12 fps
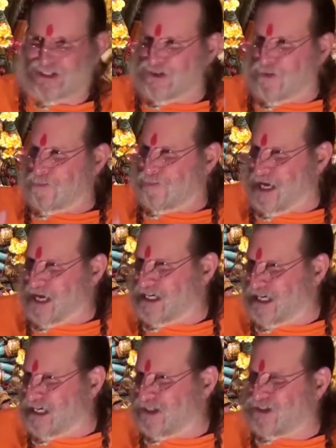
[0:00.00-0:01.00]
it's so
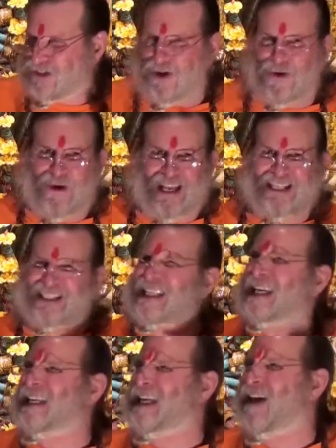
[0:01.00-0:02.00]
petty, it's so
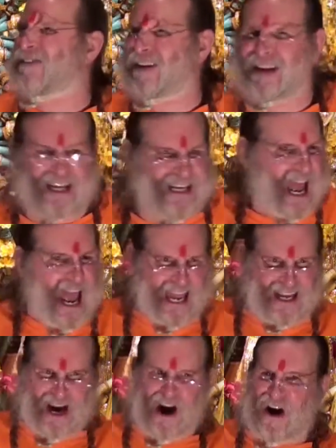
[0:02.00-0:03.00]
insignificant,
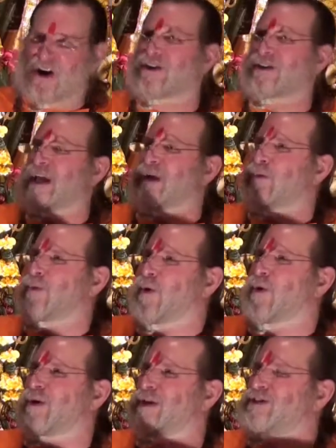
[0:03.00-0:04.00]
it hardly
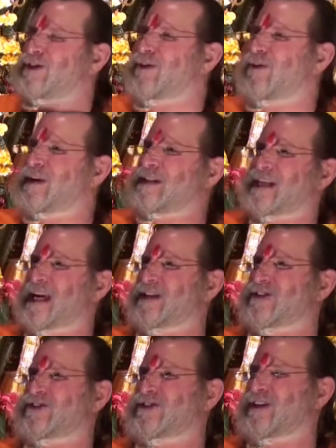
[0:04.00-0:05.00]
warrants your
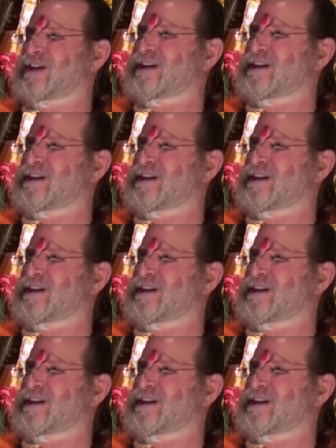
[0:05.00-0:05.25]
attention.